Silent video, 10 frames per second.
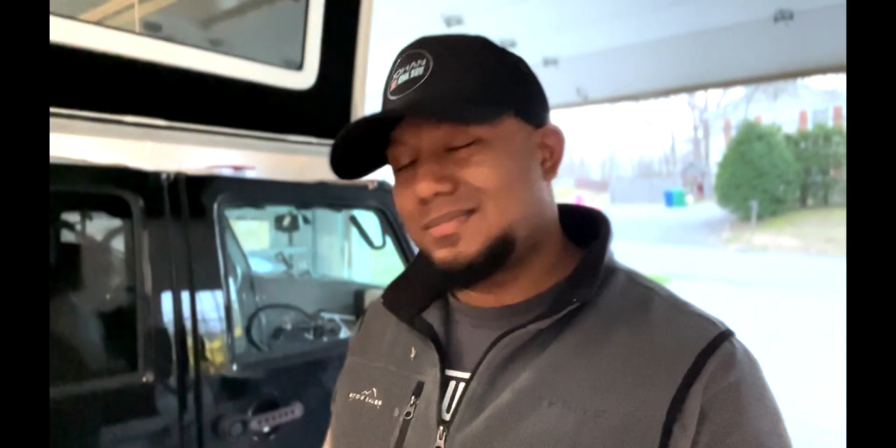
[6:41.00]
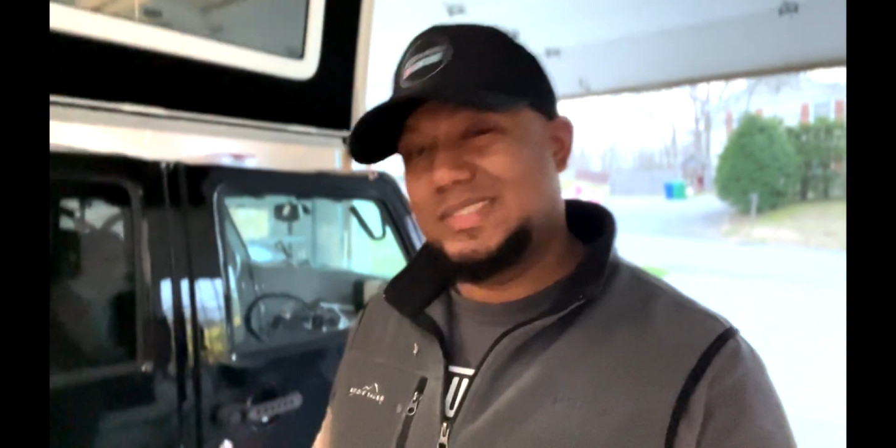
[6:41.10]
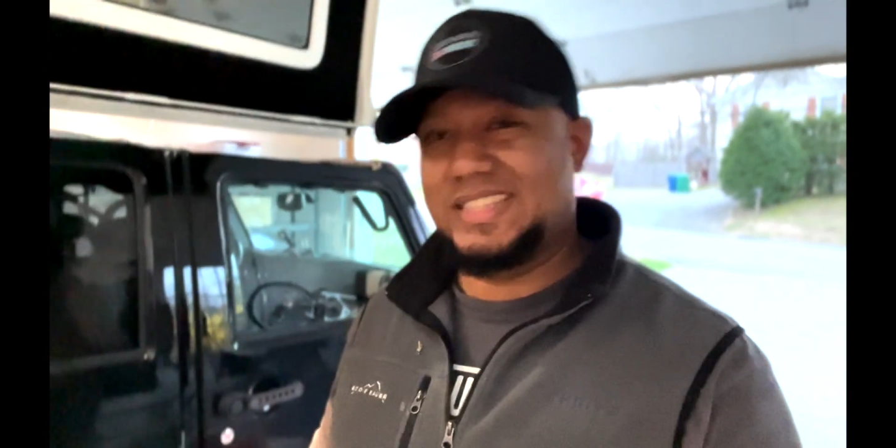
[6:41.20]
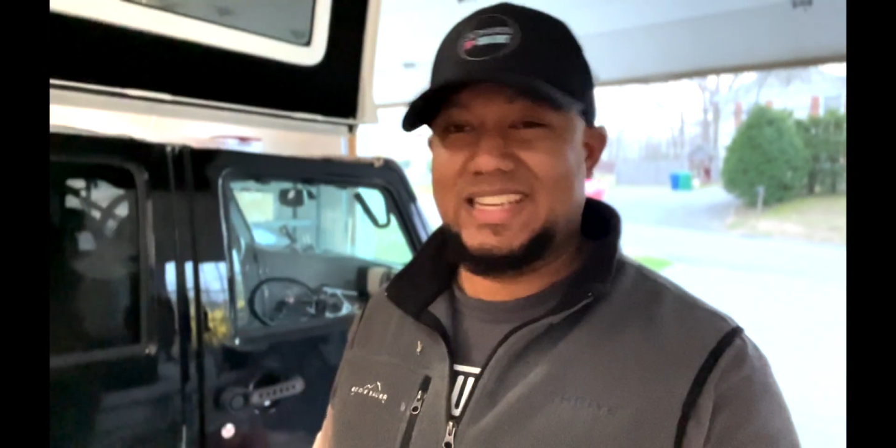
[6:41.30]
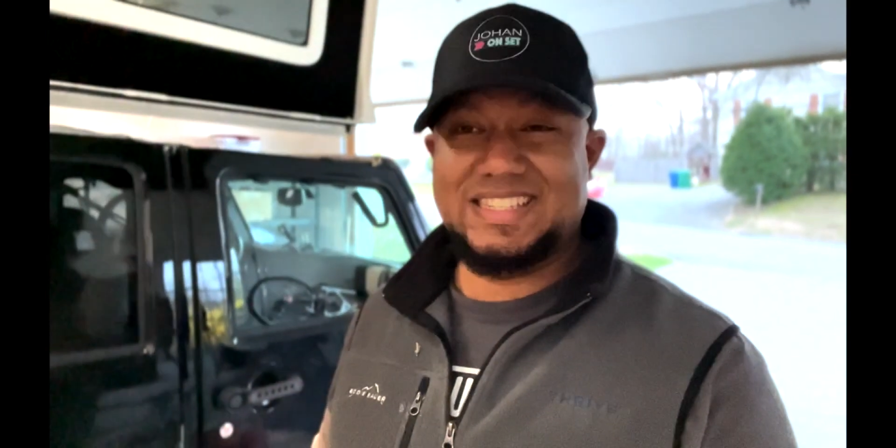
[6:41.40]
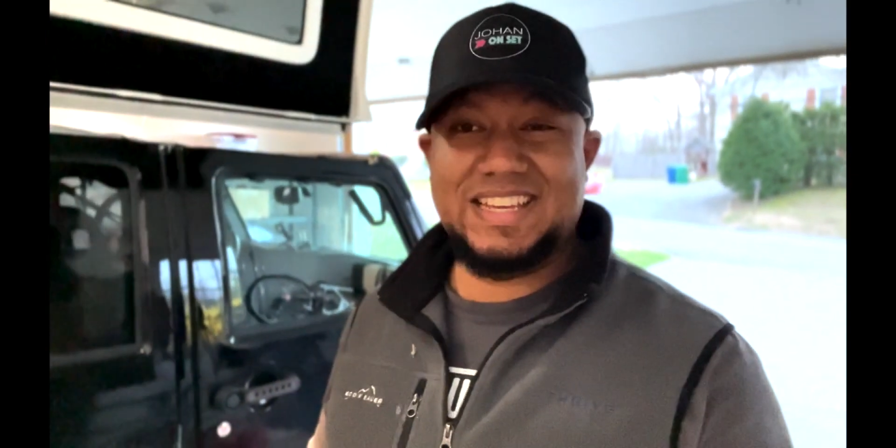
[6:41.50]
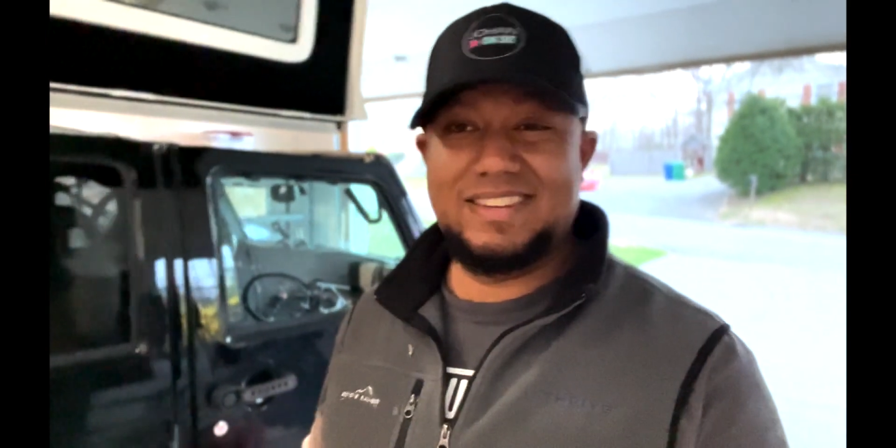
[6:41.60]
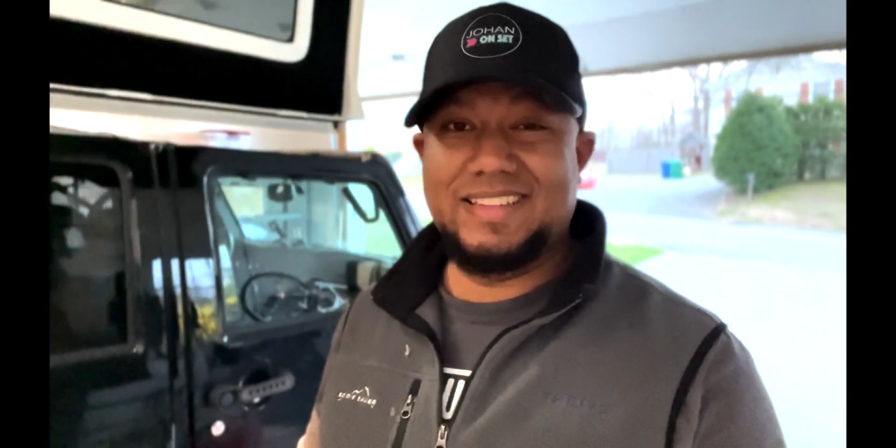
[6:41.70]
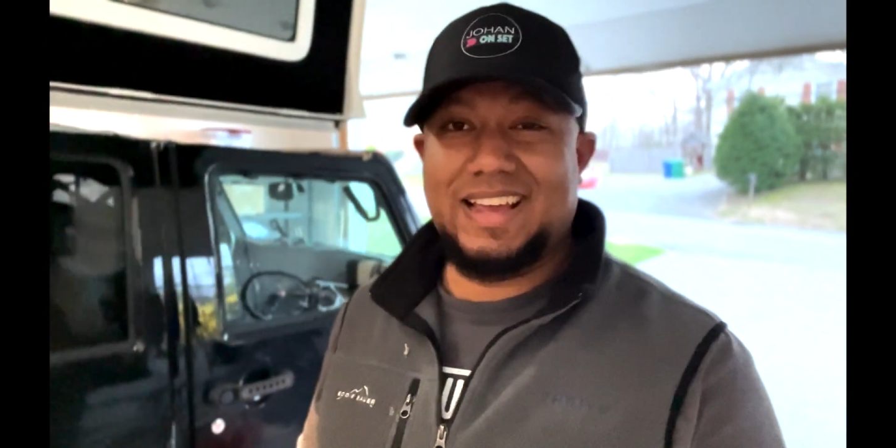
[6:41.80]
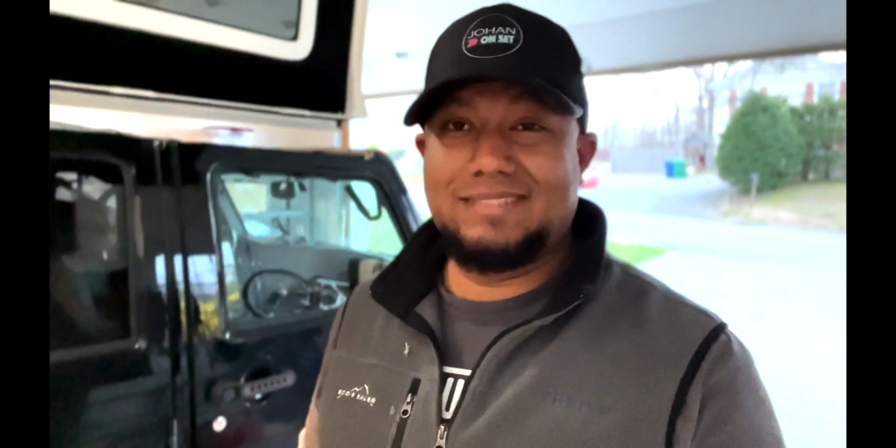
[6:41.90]
As I said,
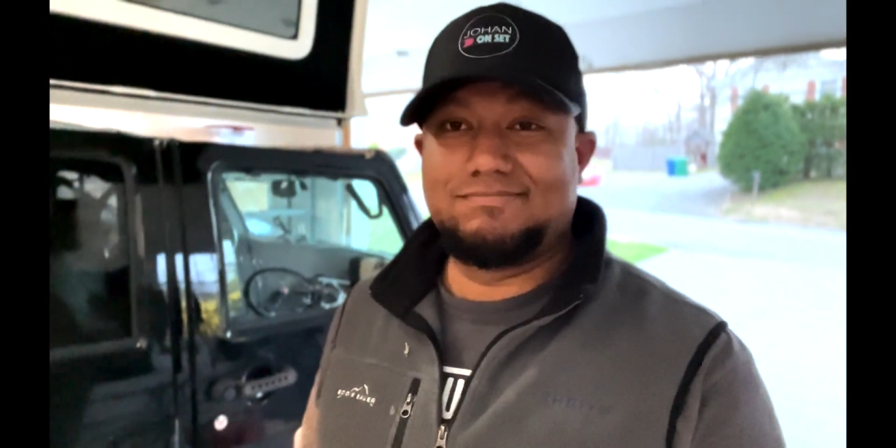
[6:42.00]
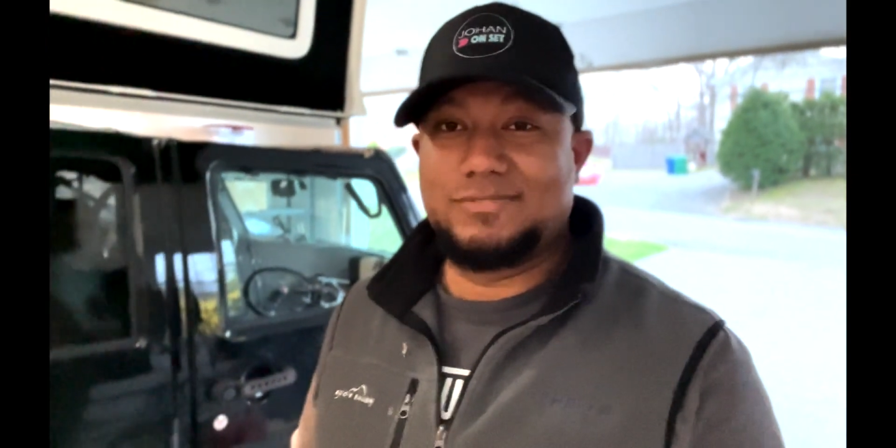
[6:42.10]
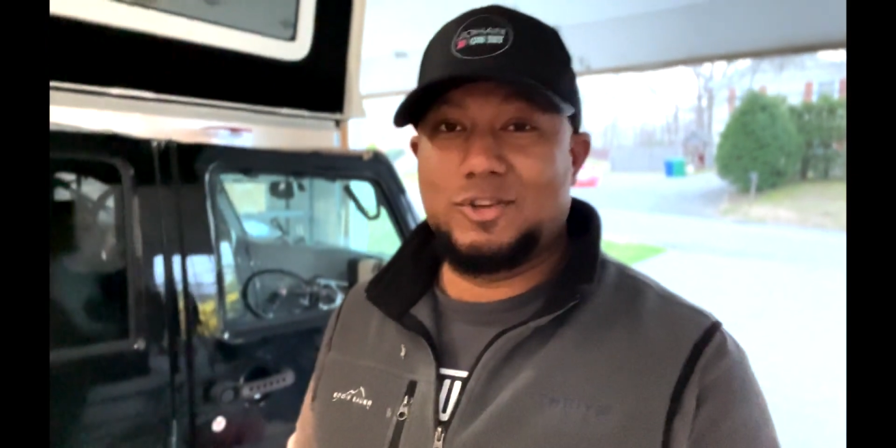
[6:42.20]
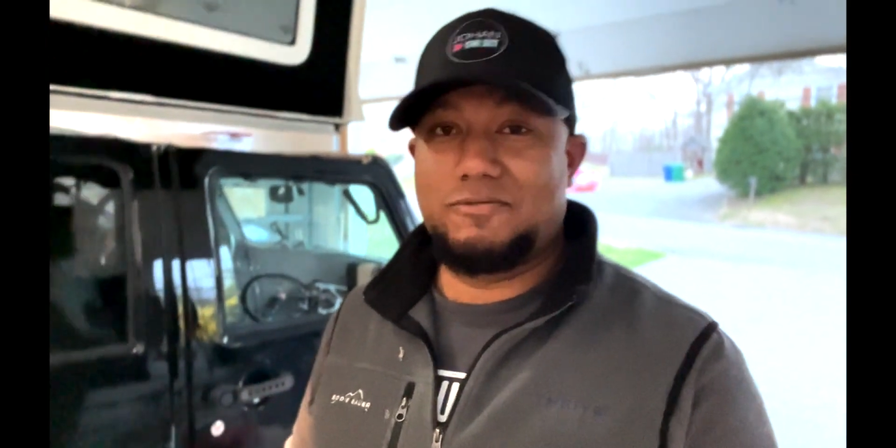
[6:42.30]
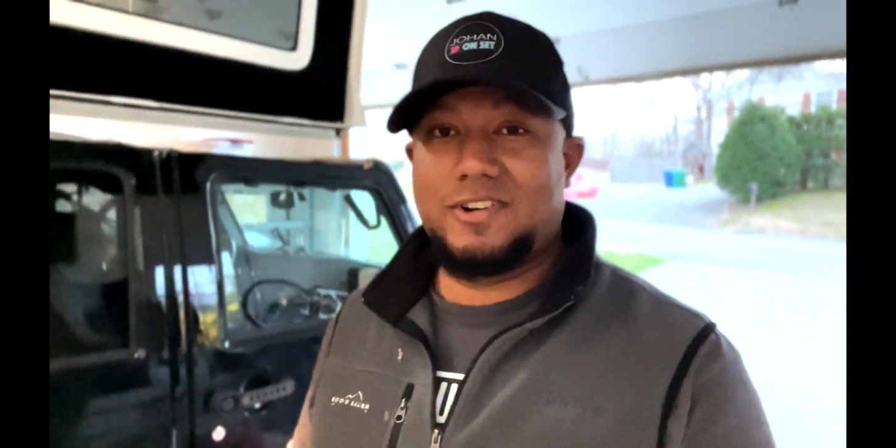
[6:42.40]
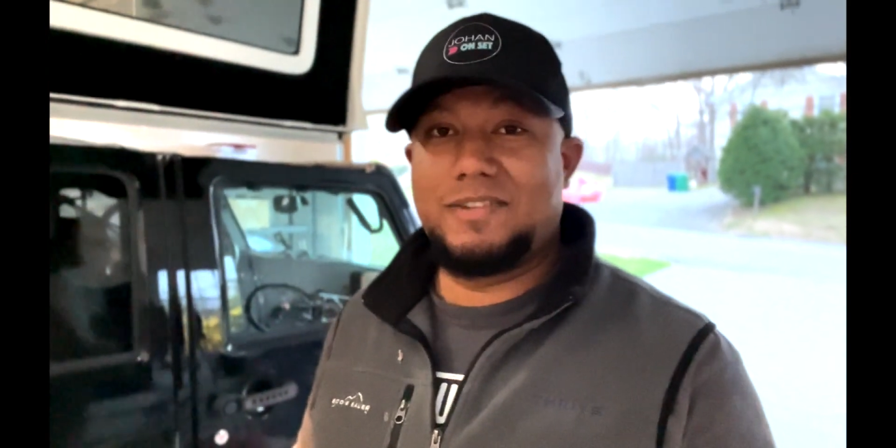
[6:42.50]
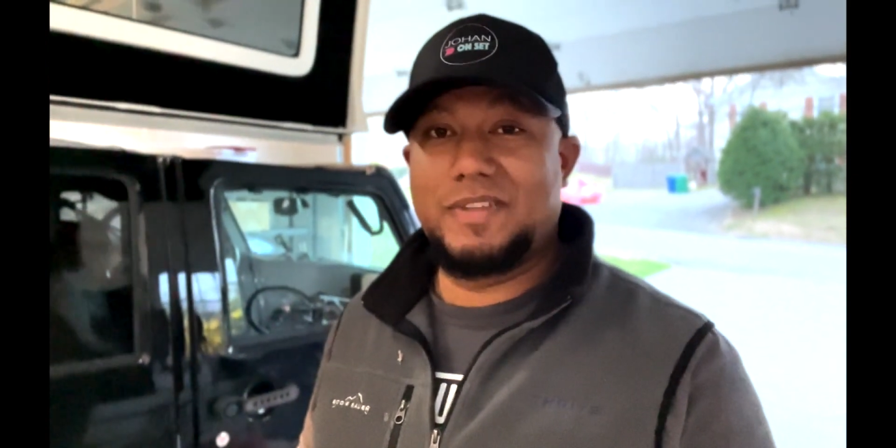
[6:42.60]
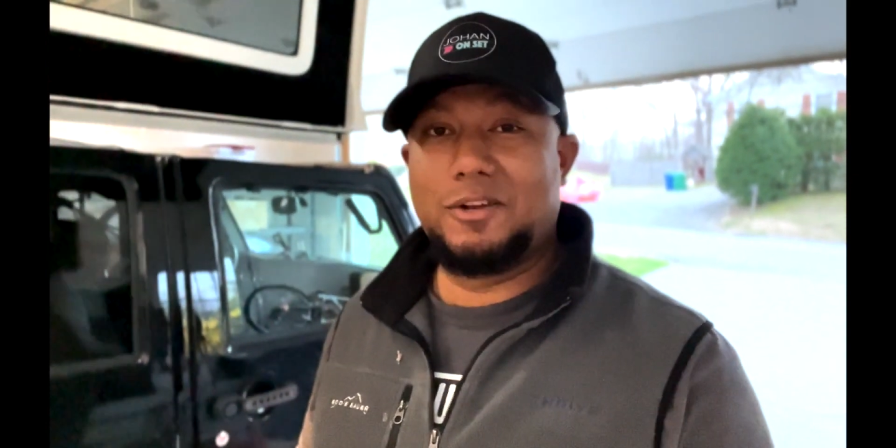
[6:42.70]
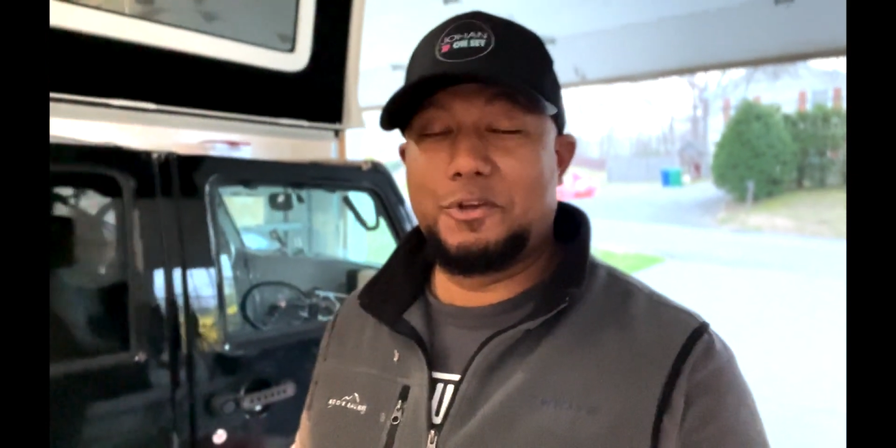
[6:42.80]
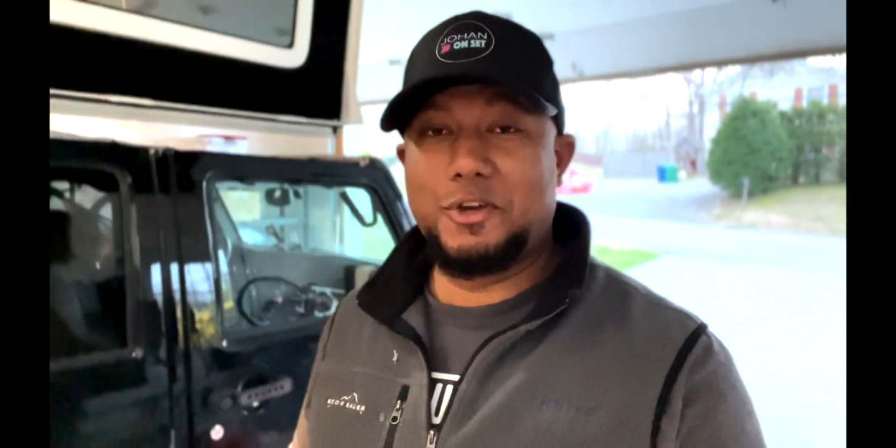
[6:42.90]
I, so far
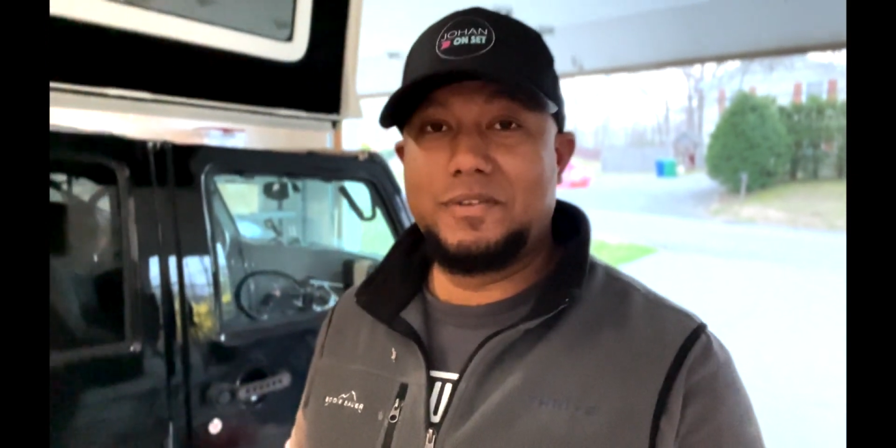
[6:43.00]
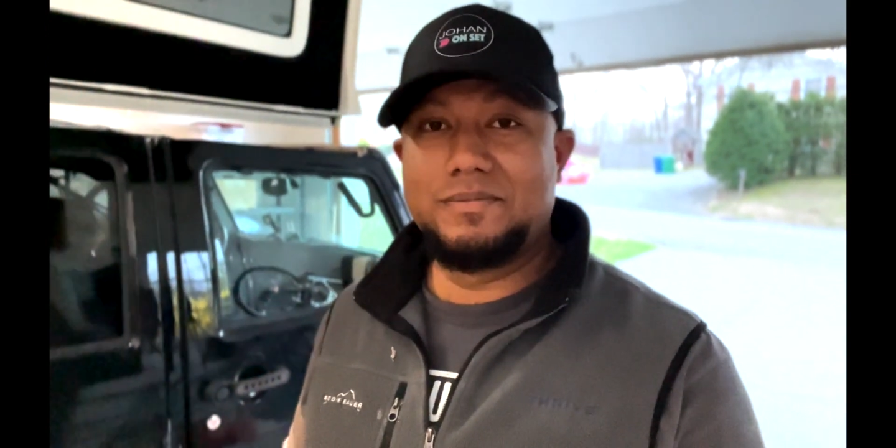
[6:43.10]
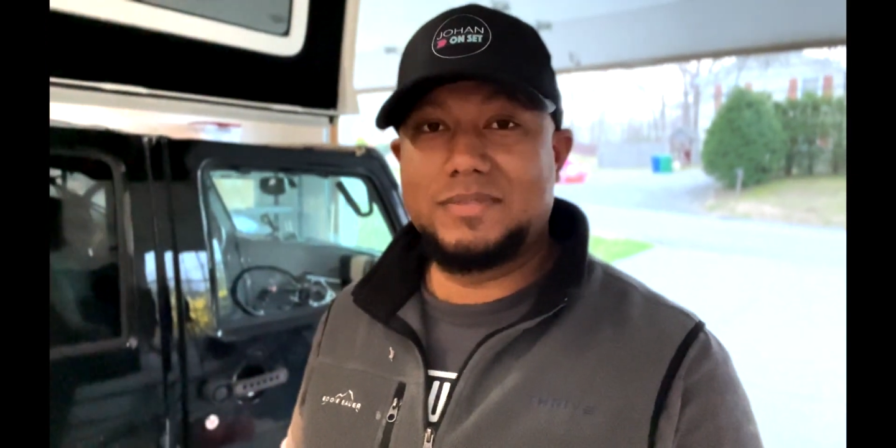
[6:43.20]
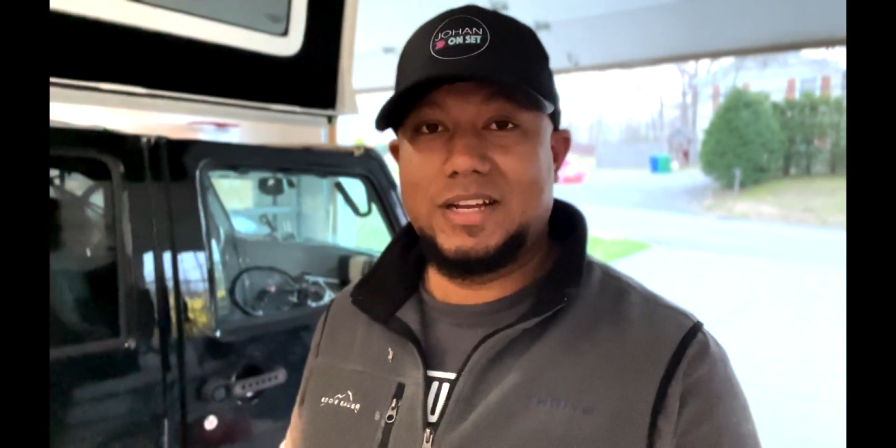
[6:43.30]
they look good.